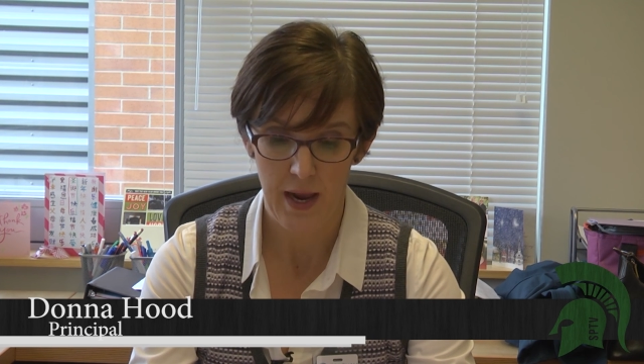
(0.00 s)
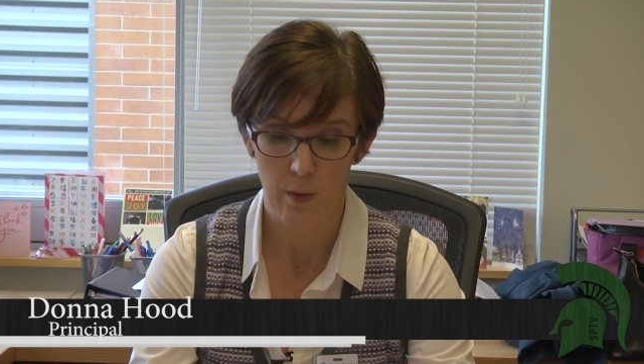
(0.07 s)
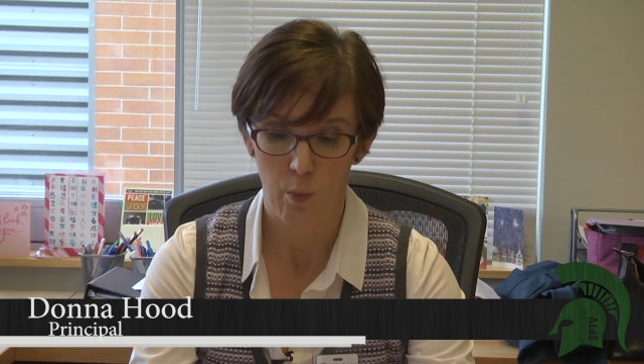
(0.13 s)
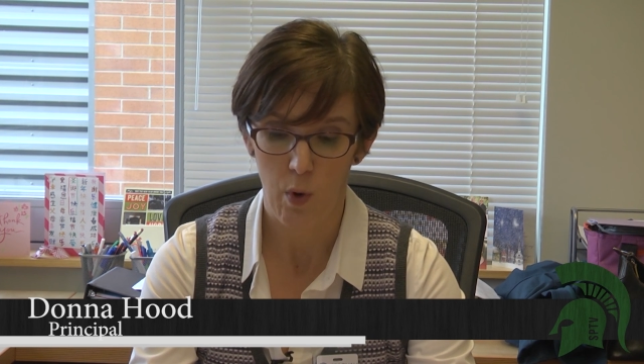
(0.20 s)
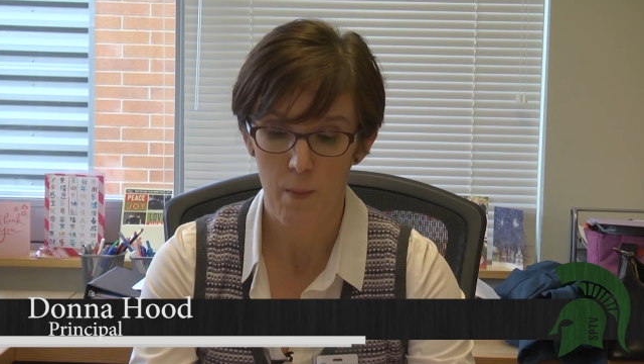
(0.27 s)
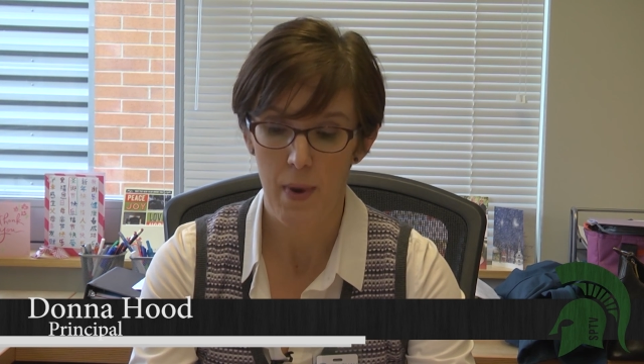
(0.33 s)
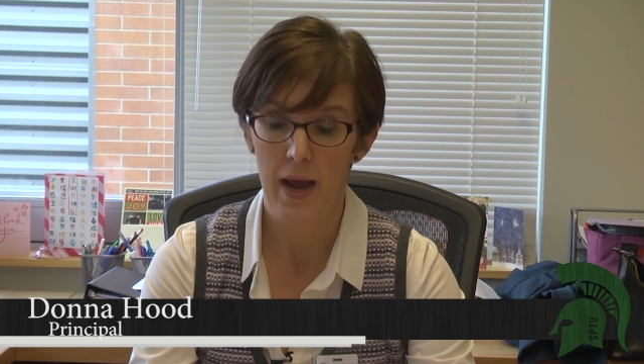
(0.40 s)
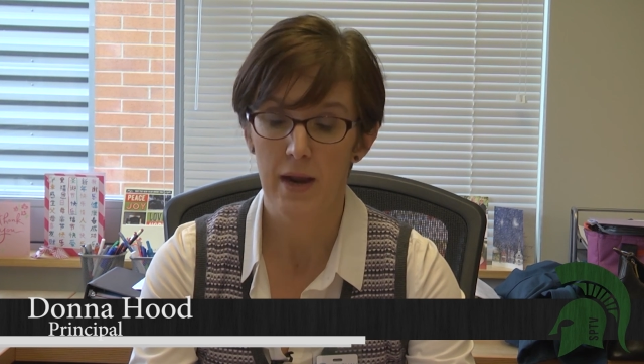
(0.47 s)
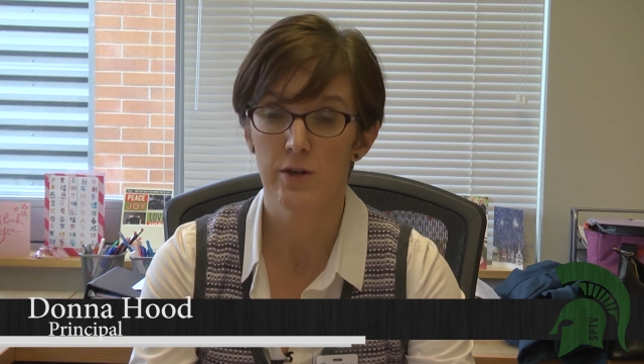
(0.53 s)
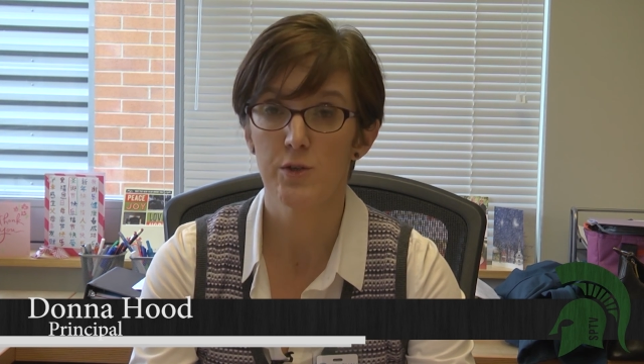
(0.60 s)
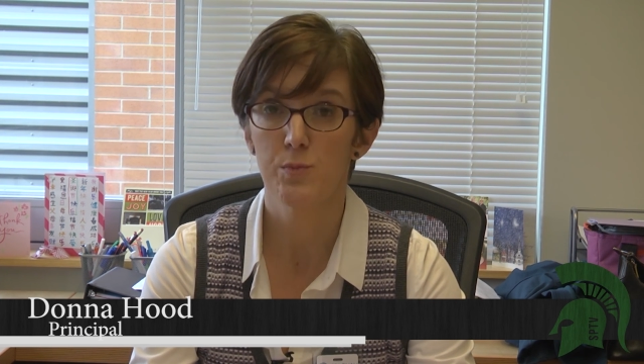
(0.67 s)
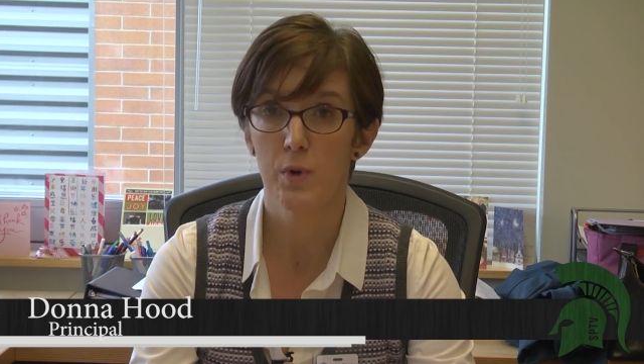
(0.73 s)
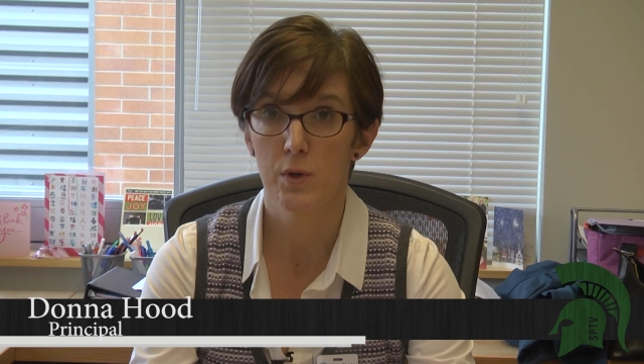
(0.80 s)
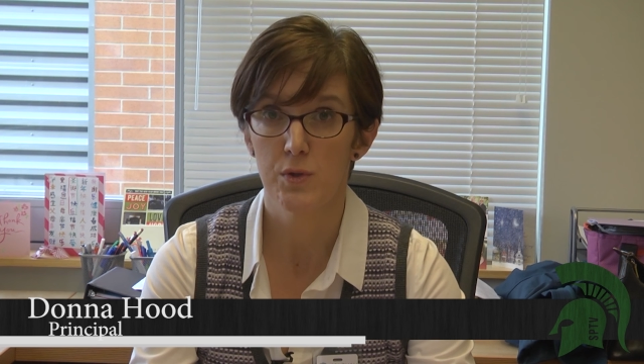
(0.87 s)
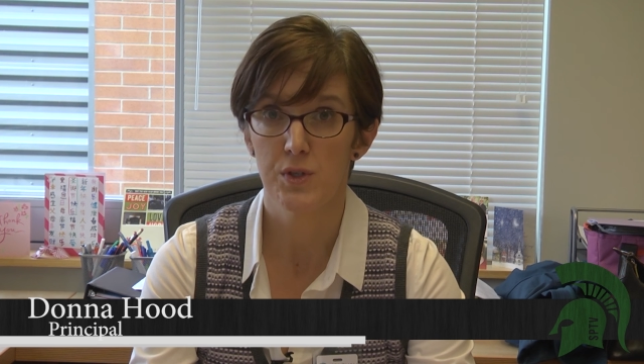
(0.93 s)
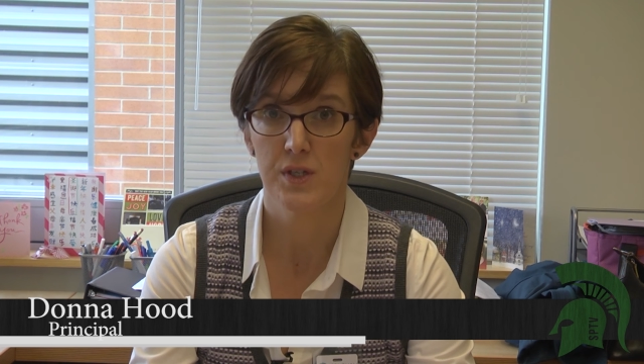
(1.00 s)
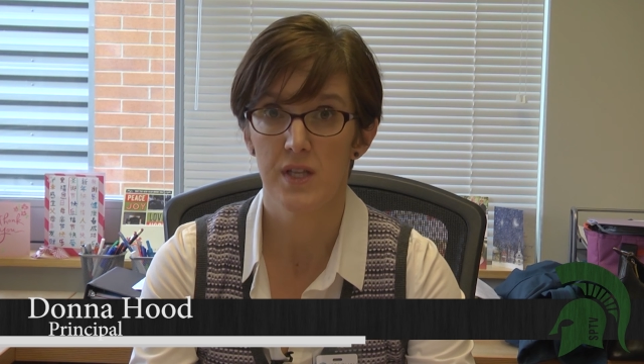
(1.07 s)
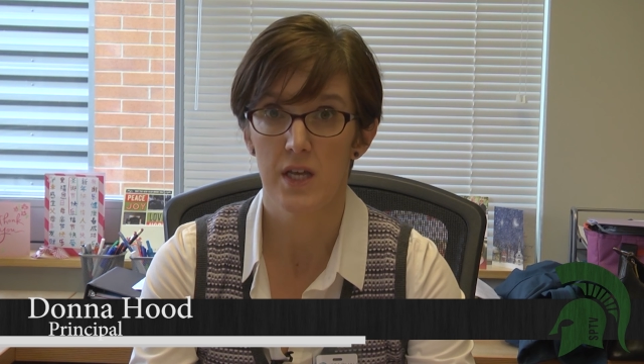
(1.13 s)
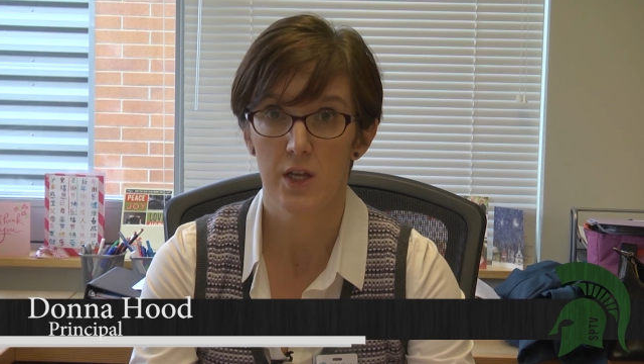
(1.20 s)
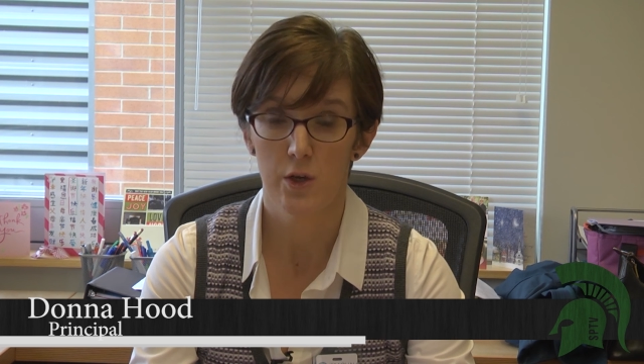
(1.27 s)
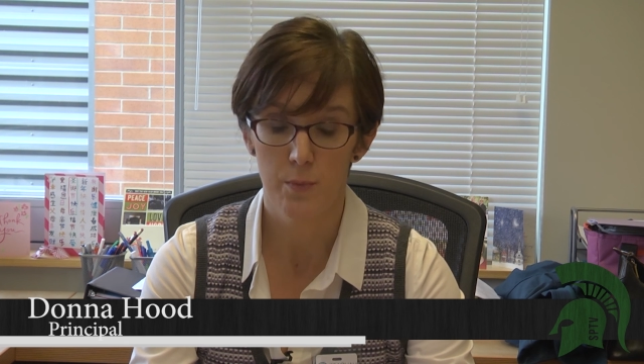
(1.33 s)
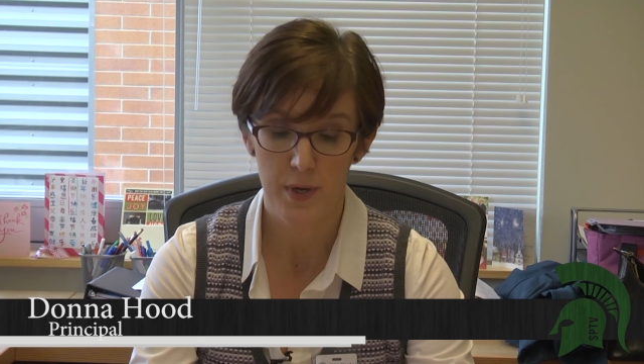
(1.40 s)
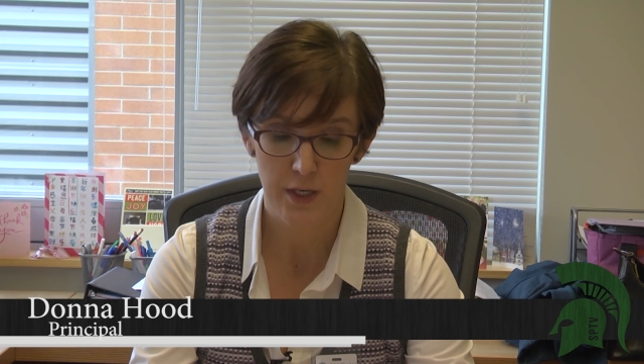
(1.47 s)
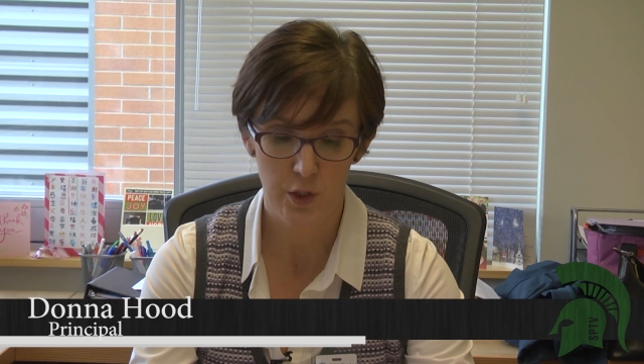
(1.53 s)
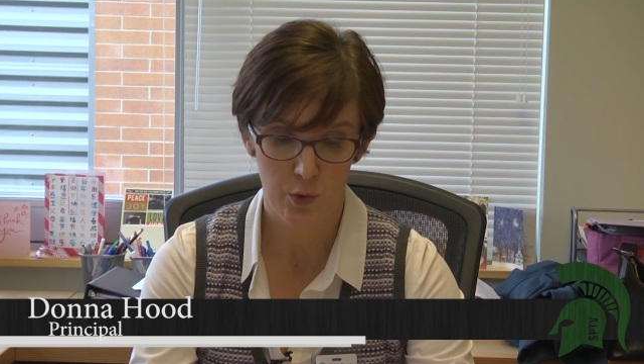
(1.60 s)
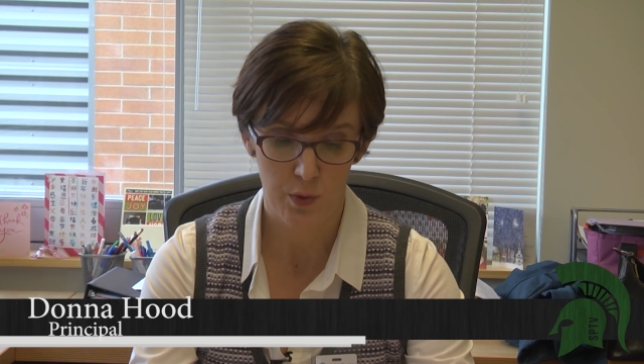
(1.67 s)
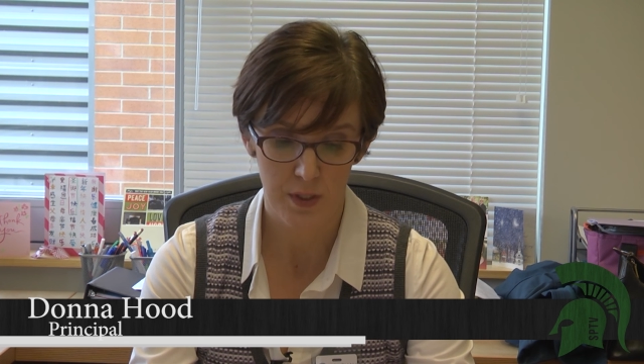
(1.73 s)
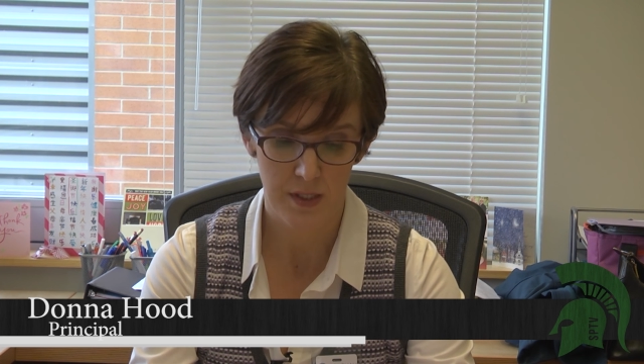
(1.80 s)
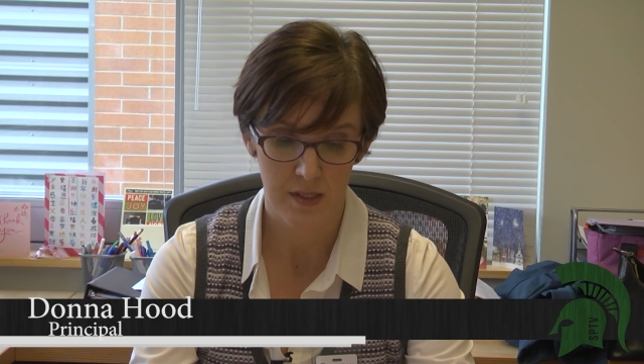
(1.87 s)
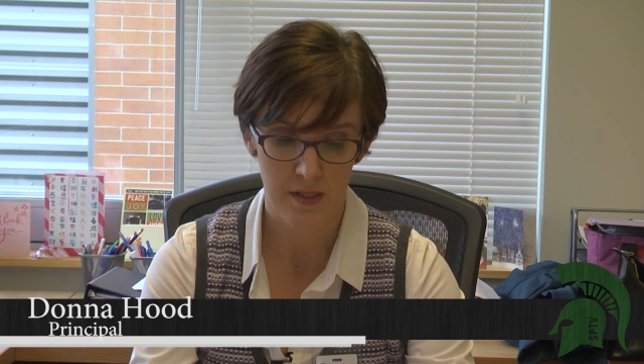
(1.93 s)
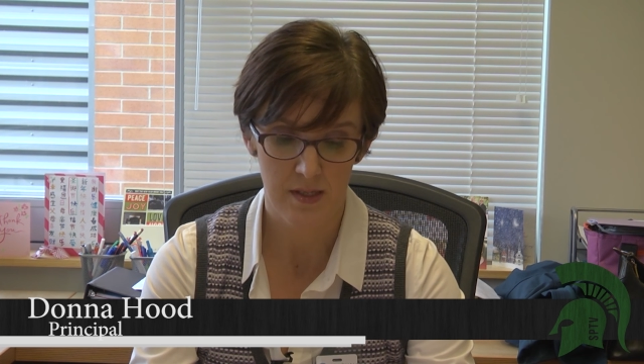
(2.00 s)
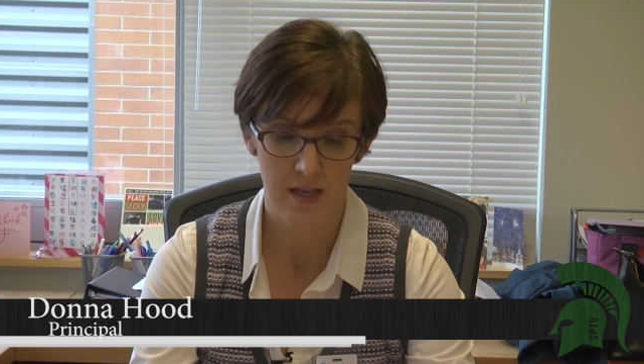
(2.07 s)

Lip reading: and what matters most is that you make choices